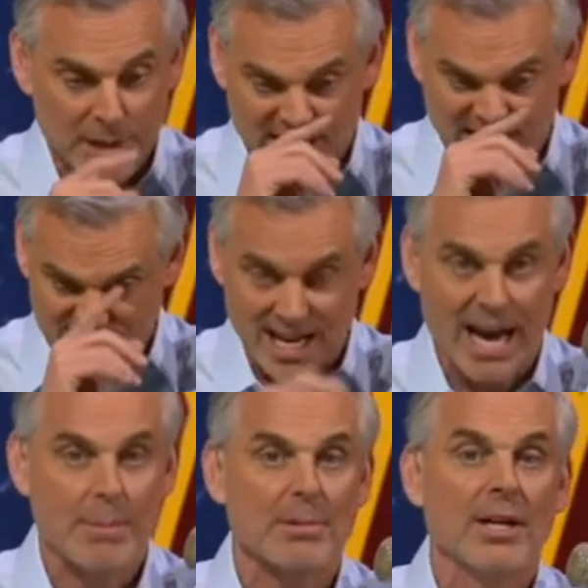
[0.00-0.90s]
it
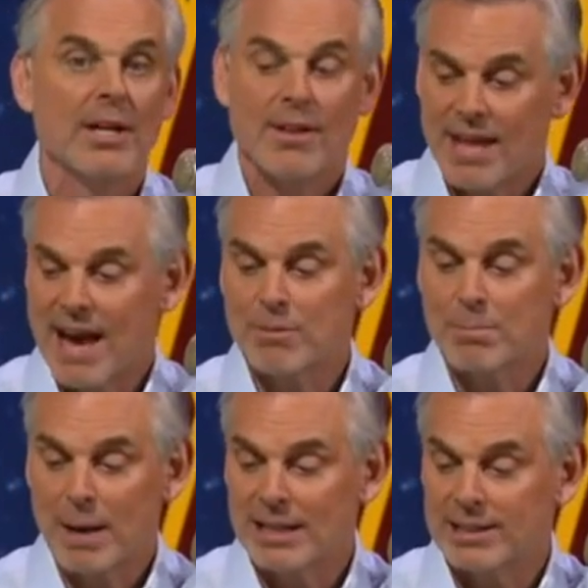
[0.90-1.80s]
snapped, they have a
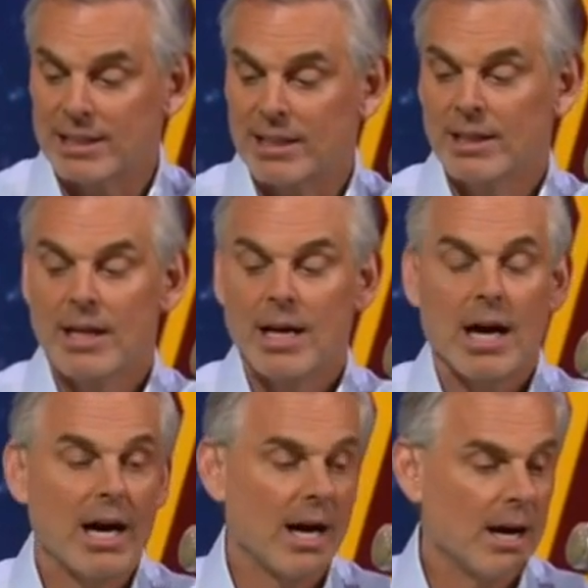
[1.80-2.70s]
penalty.
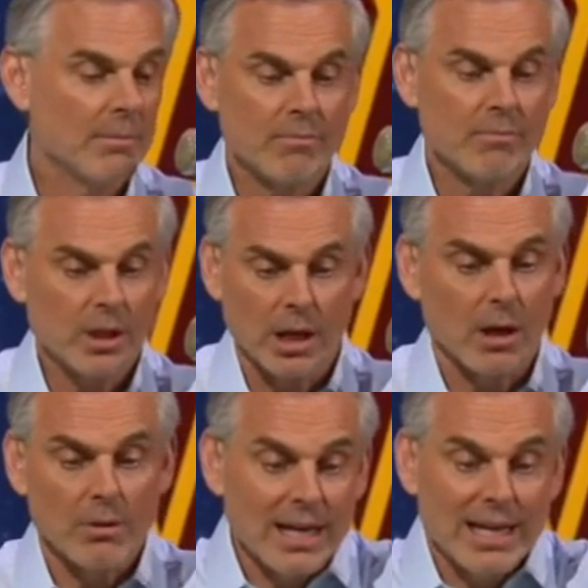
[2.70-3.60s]

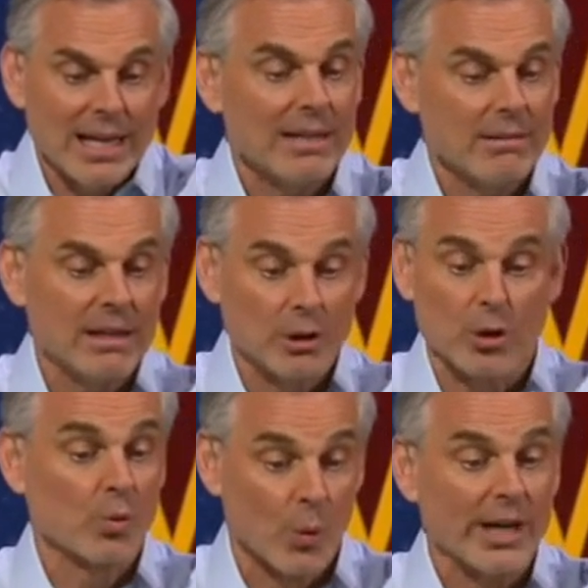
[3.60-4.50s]
It looked
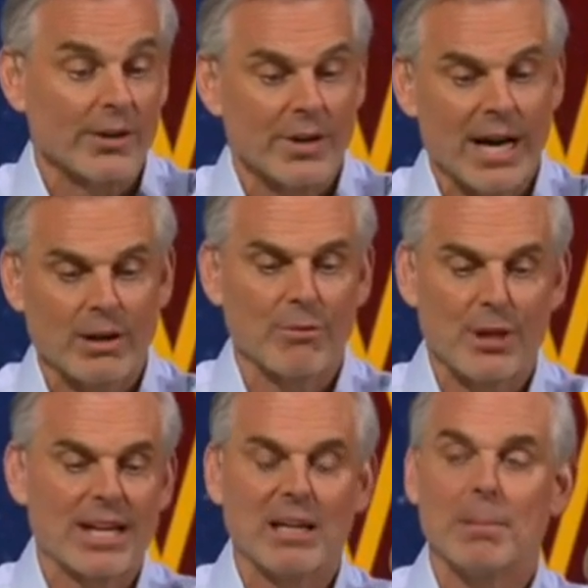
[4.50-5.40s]
weird. I don't
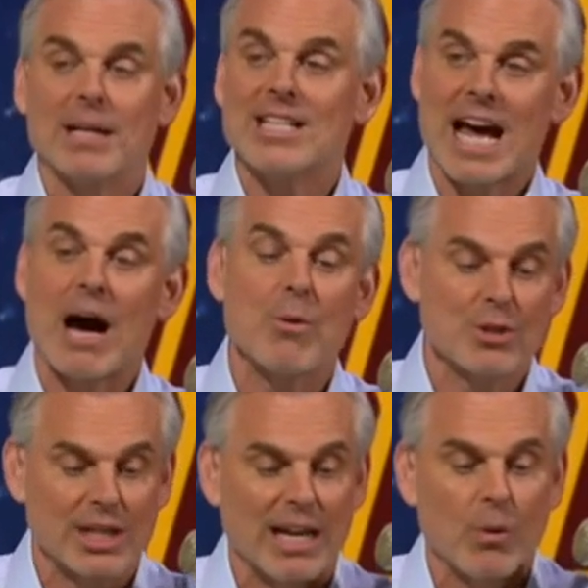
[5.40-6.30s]
think anybody's out
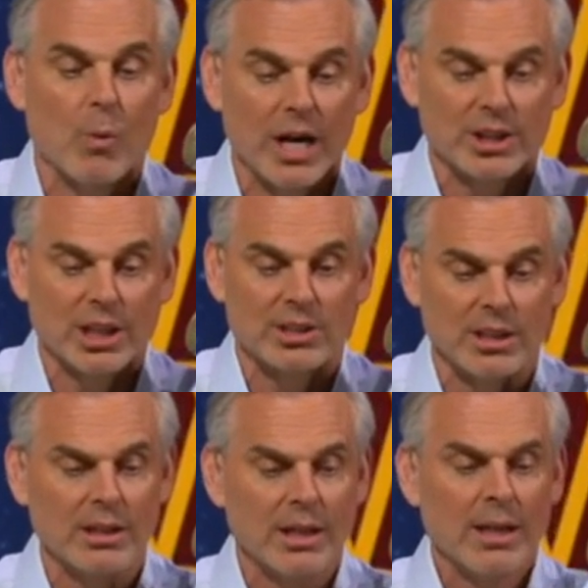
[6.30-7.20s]
to get
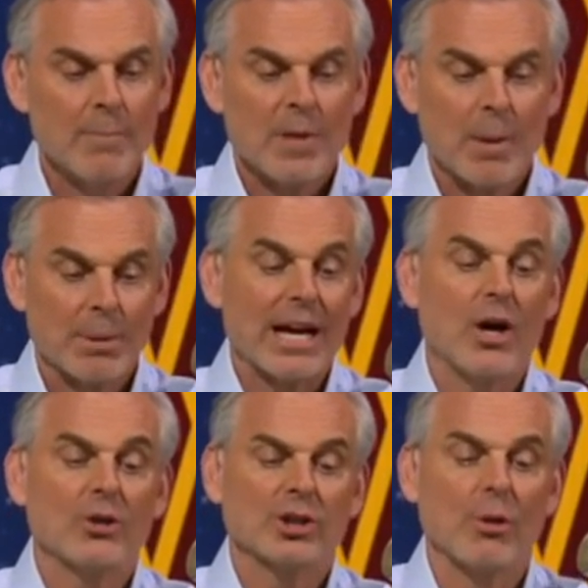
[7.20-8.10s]
Washington. But I
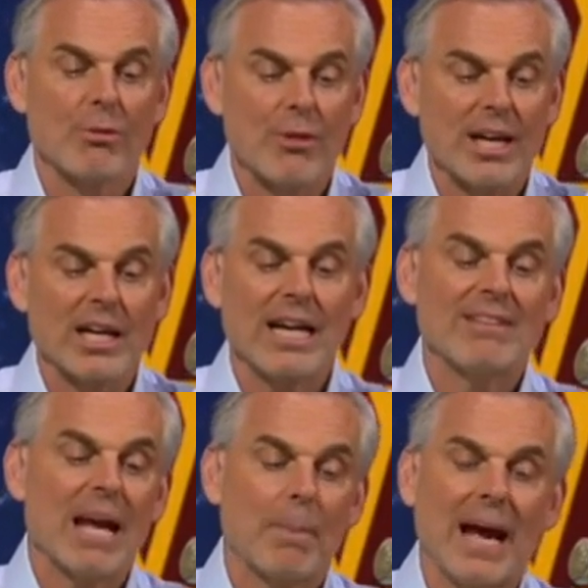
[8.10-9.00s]
also think in
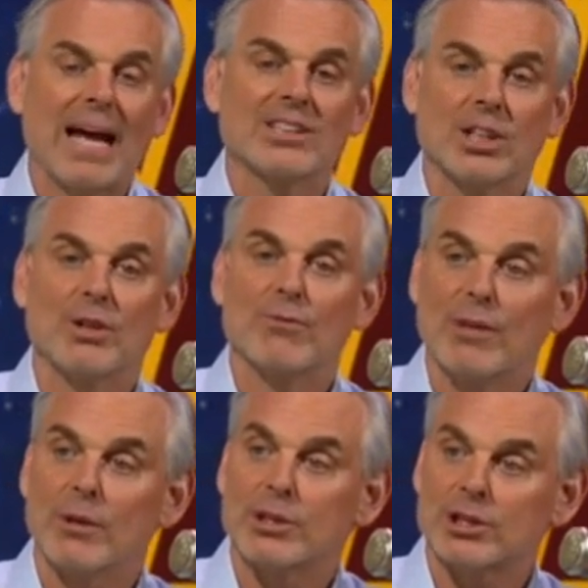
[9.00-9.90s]
that pass
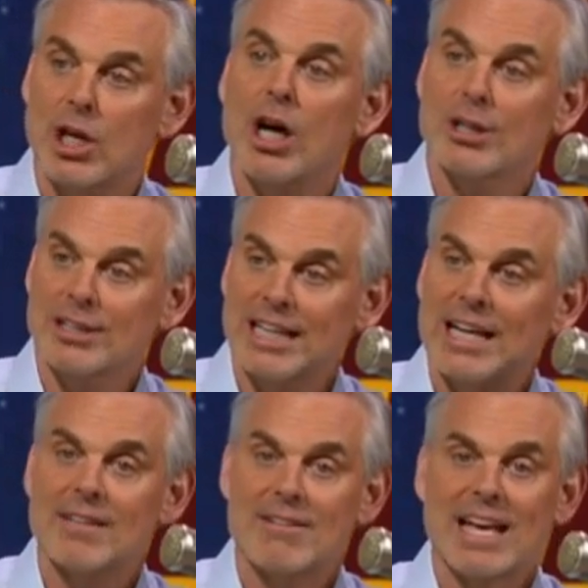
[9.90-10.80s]
interference call at the end
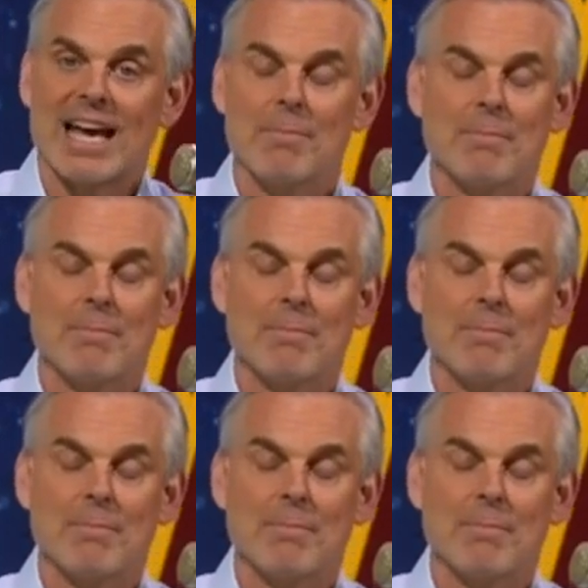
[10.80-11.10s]
of the game,